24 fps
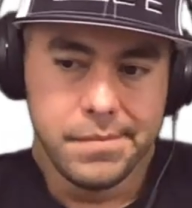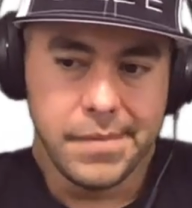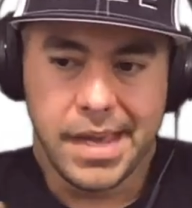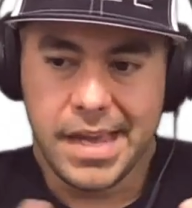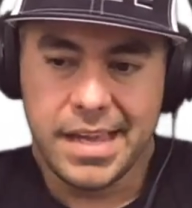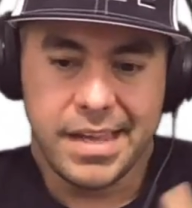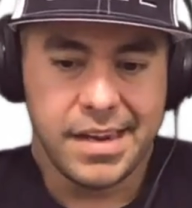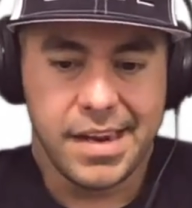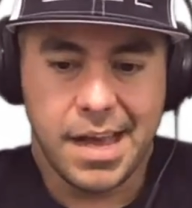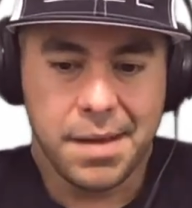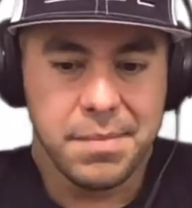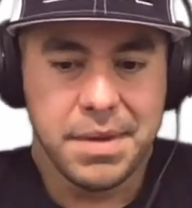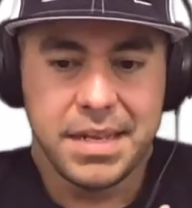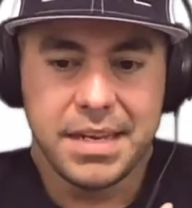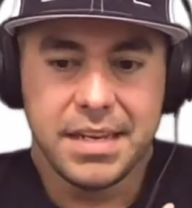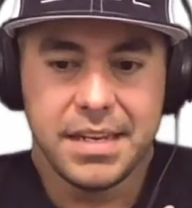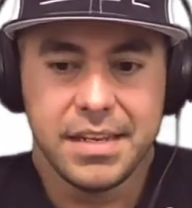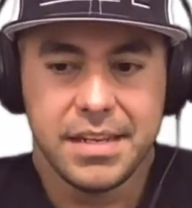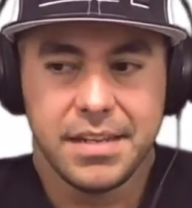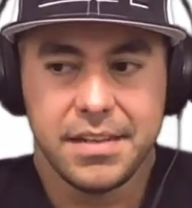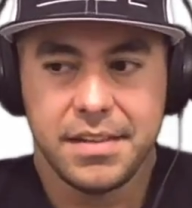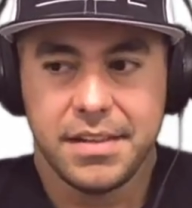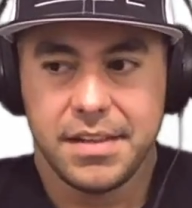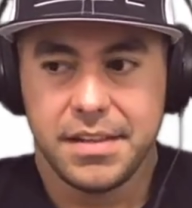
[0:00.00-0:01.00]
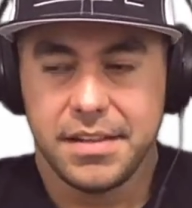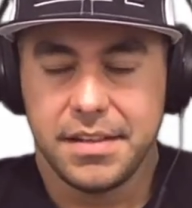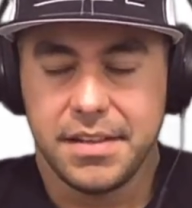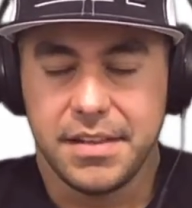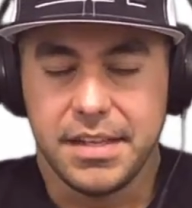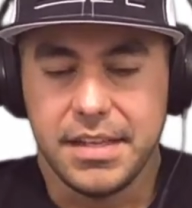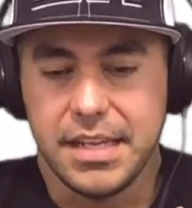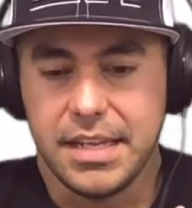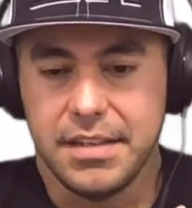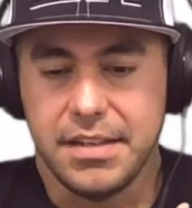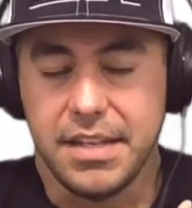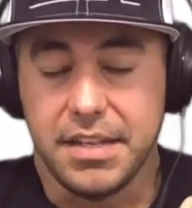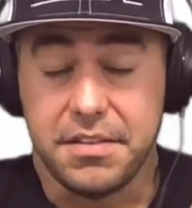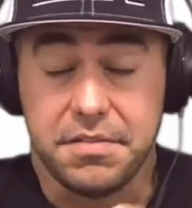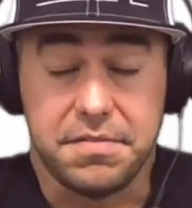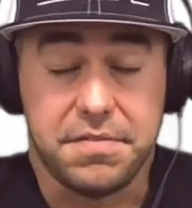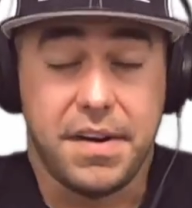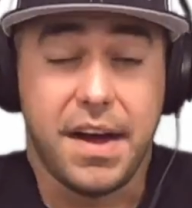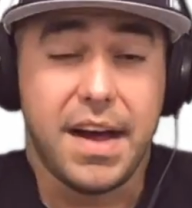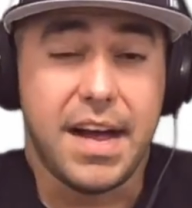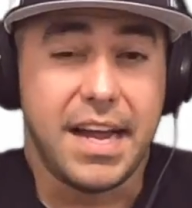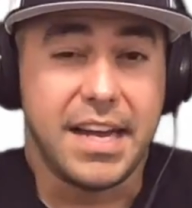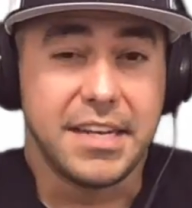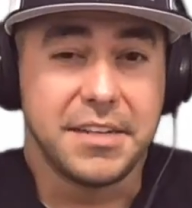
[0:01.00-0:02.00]
and that's
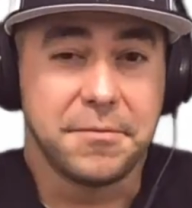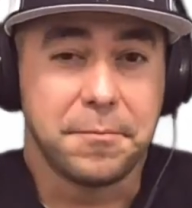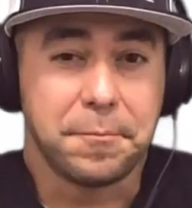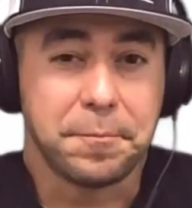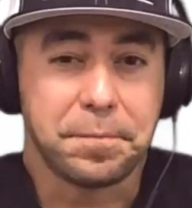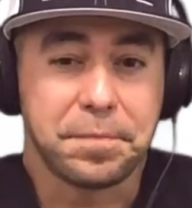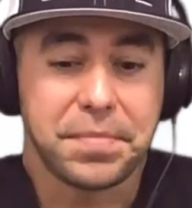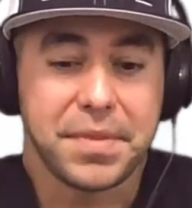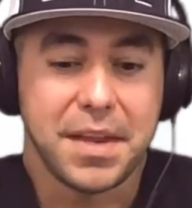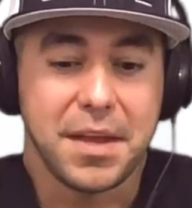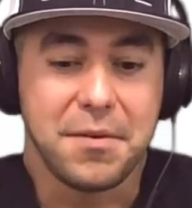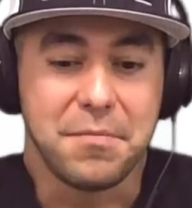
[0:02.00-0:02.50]
fine.